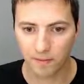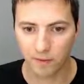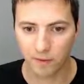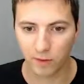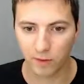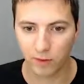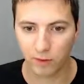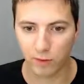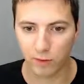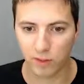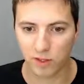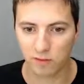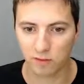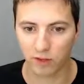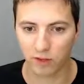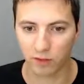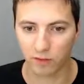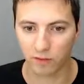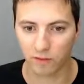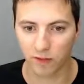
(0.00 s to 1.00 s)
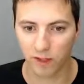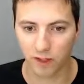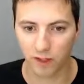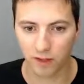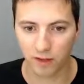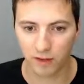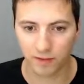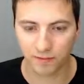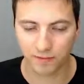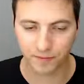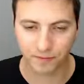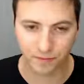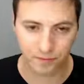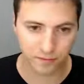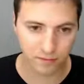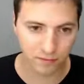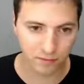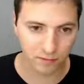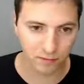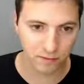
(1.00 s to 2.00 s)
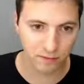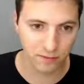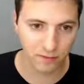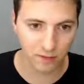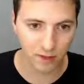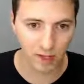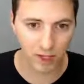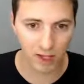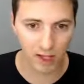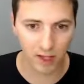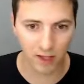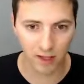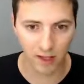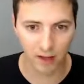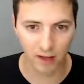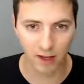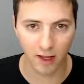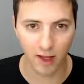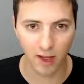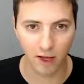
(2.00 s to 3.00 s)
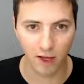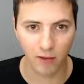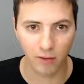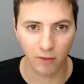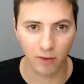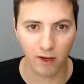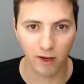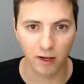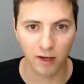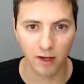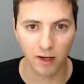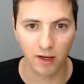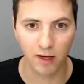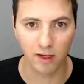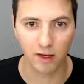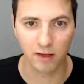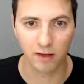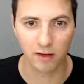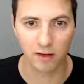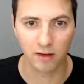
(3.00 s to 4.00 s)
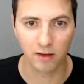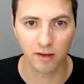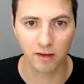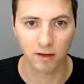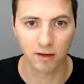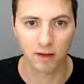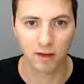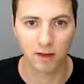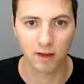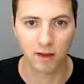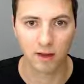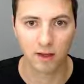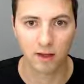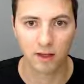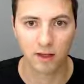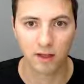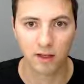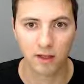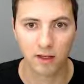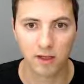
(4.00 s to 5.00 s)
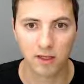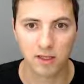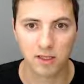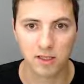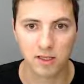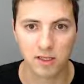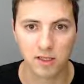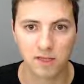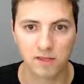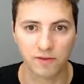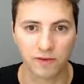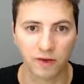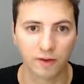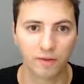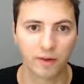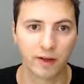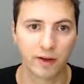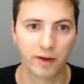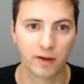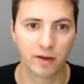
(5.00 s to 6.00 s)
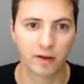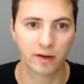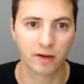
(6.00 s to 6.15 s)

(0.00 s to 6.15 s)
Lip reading: USB converter, and now I need this firmware.